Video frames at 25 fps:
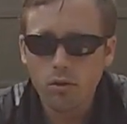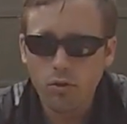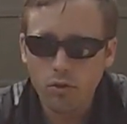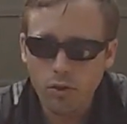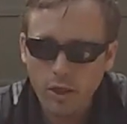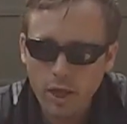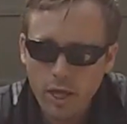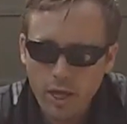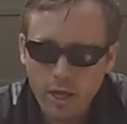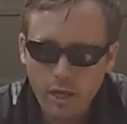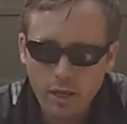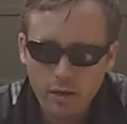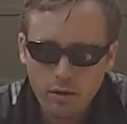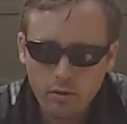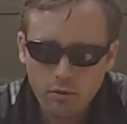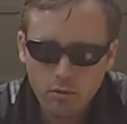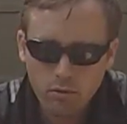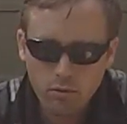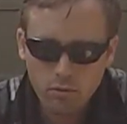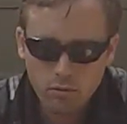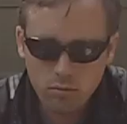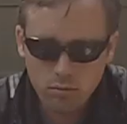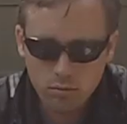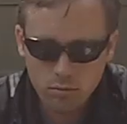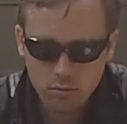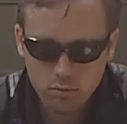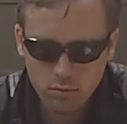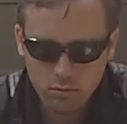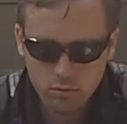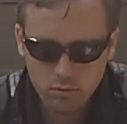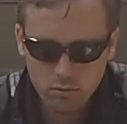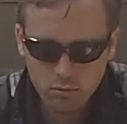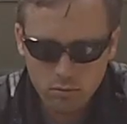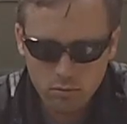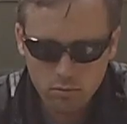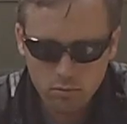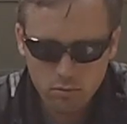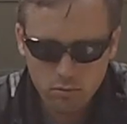Then
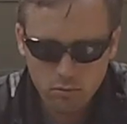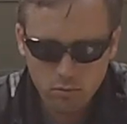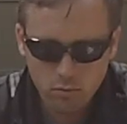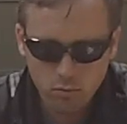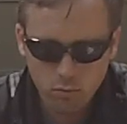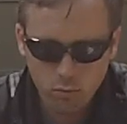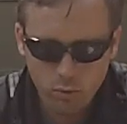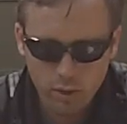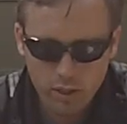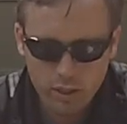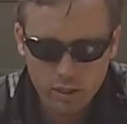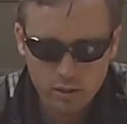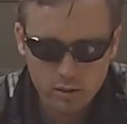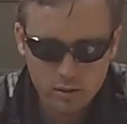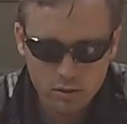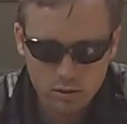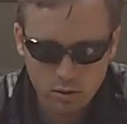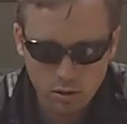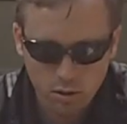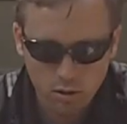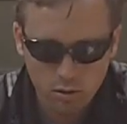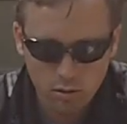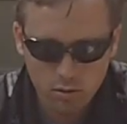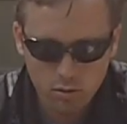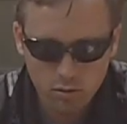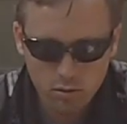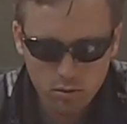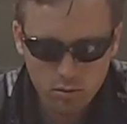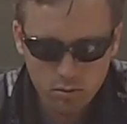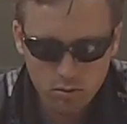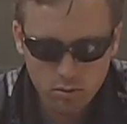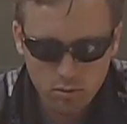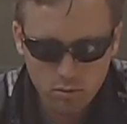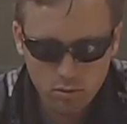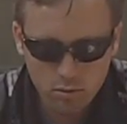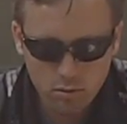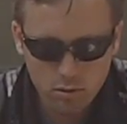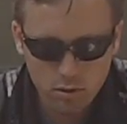we can start
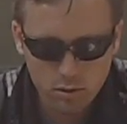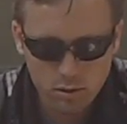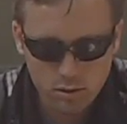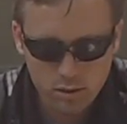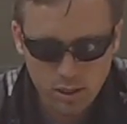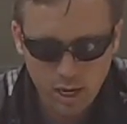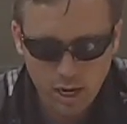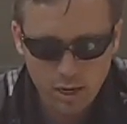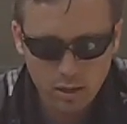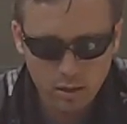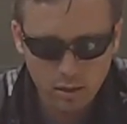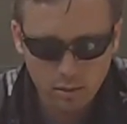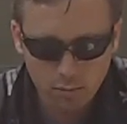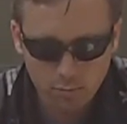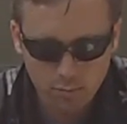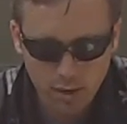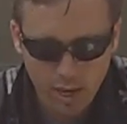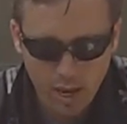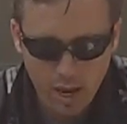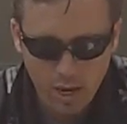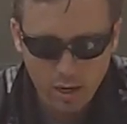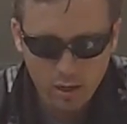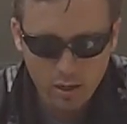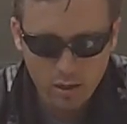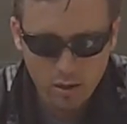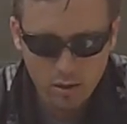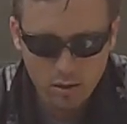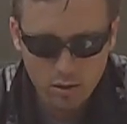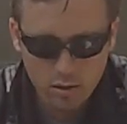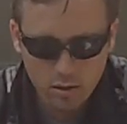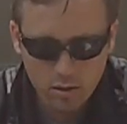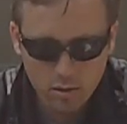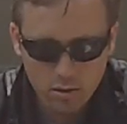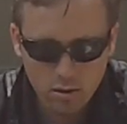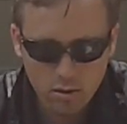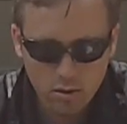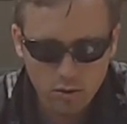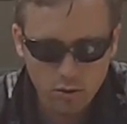dialing back
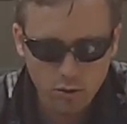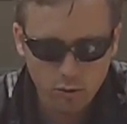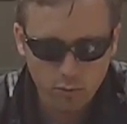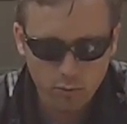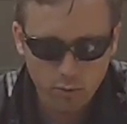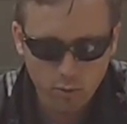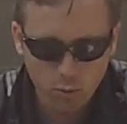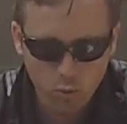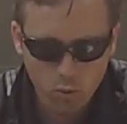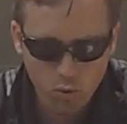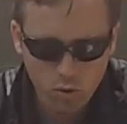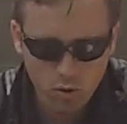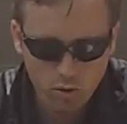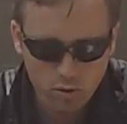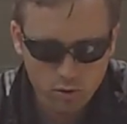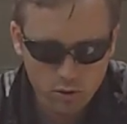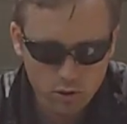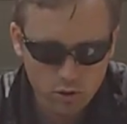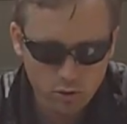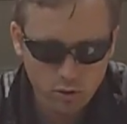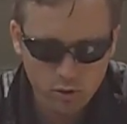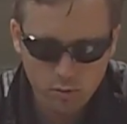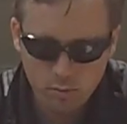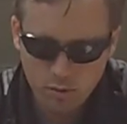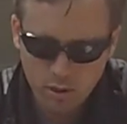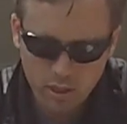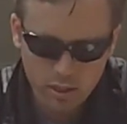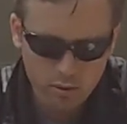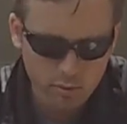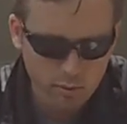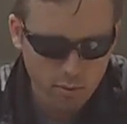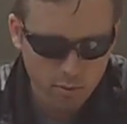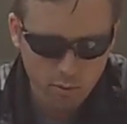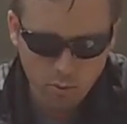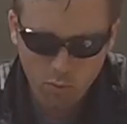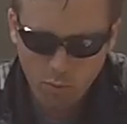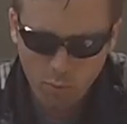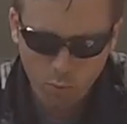the reward. So in the
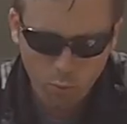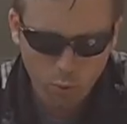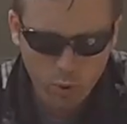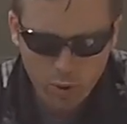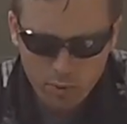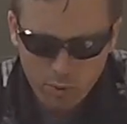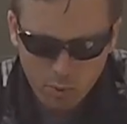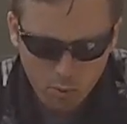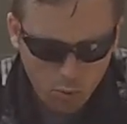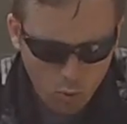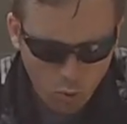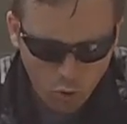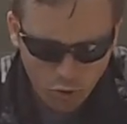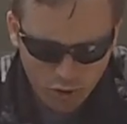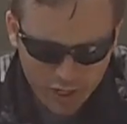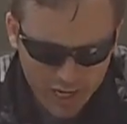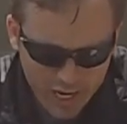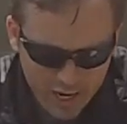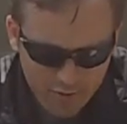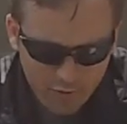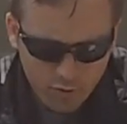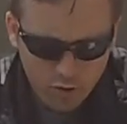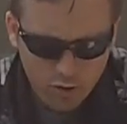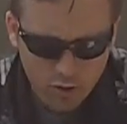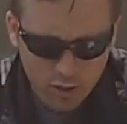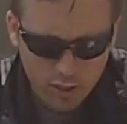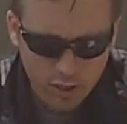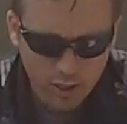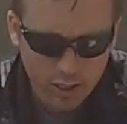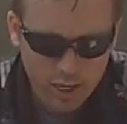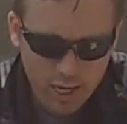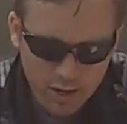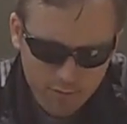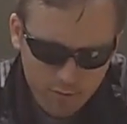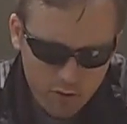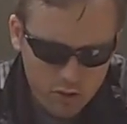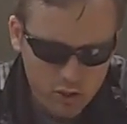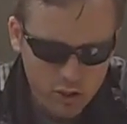beginning, we reward everything,
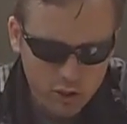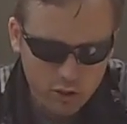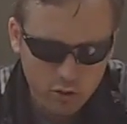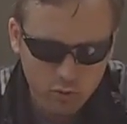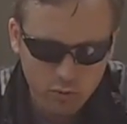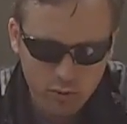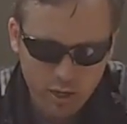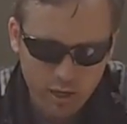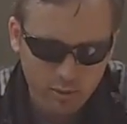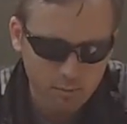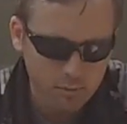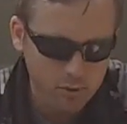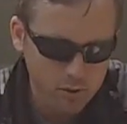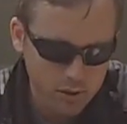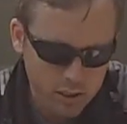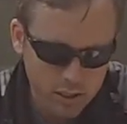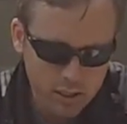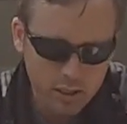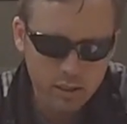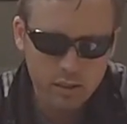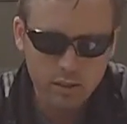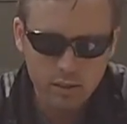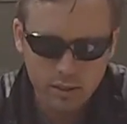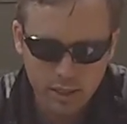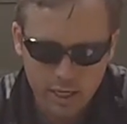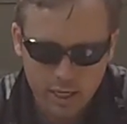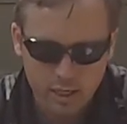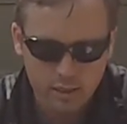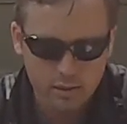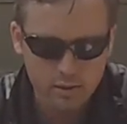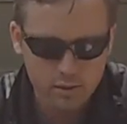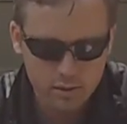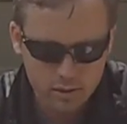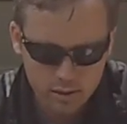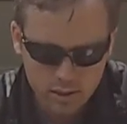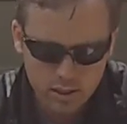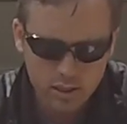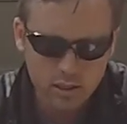every single rep. Sit,
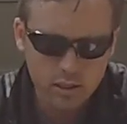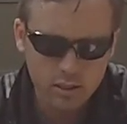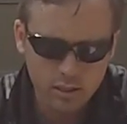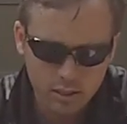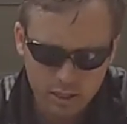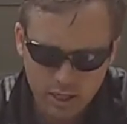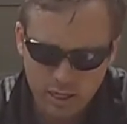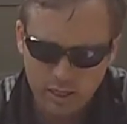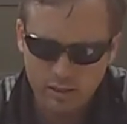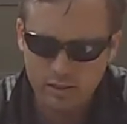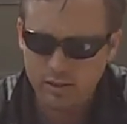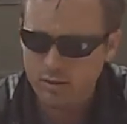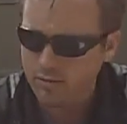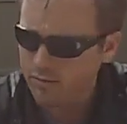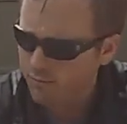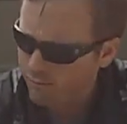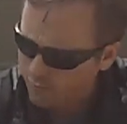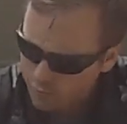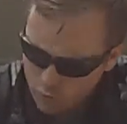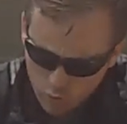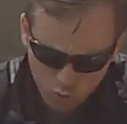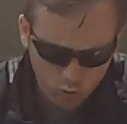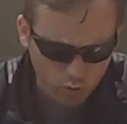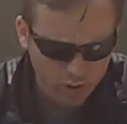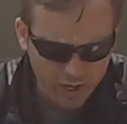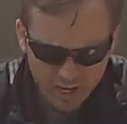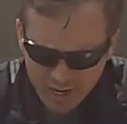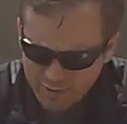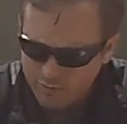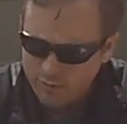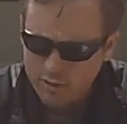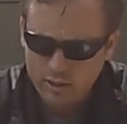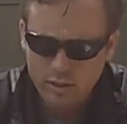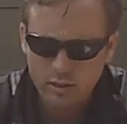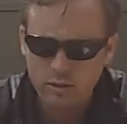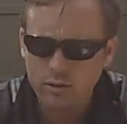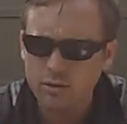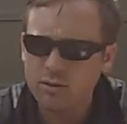yes, food every
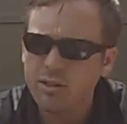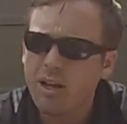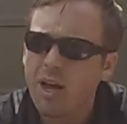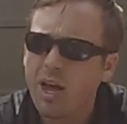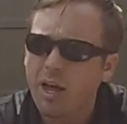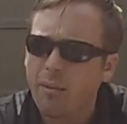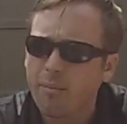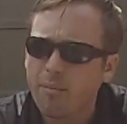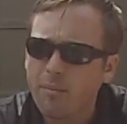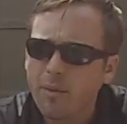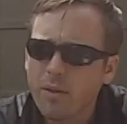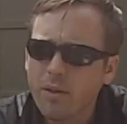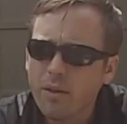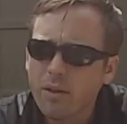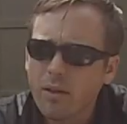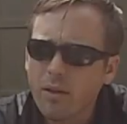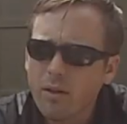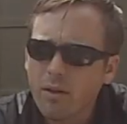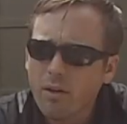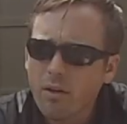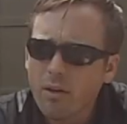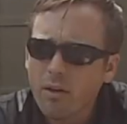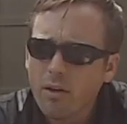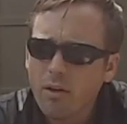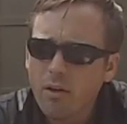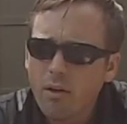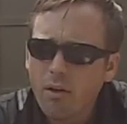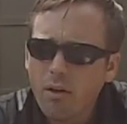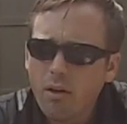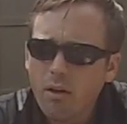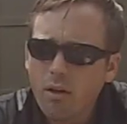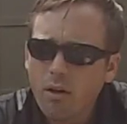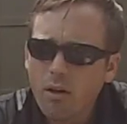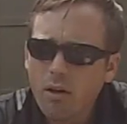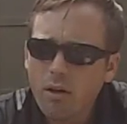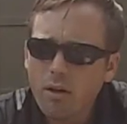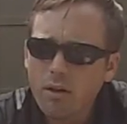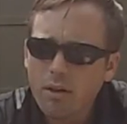single time.
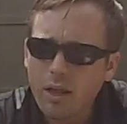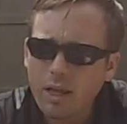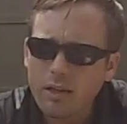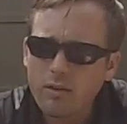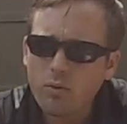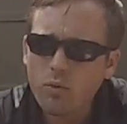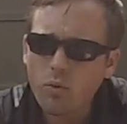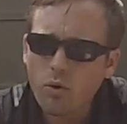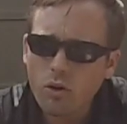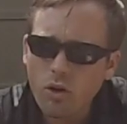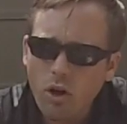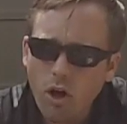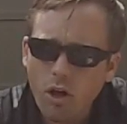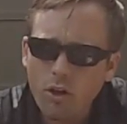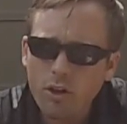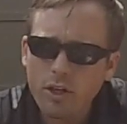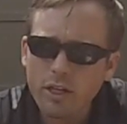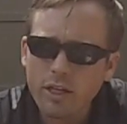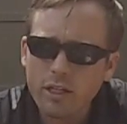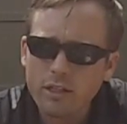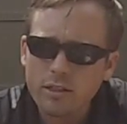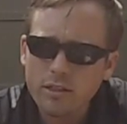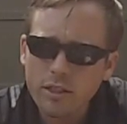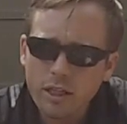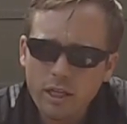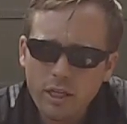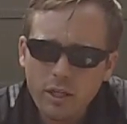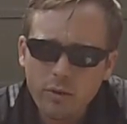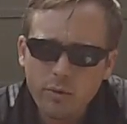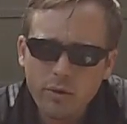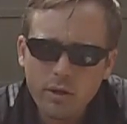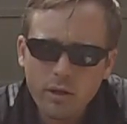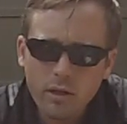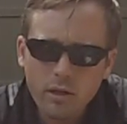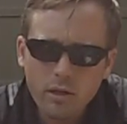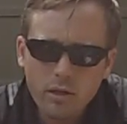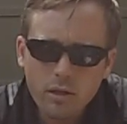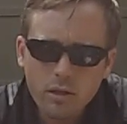That's called a
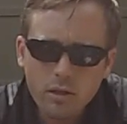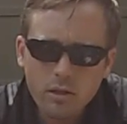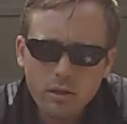continuous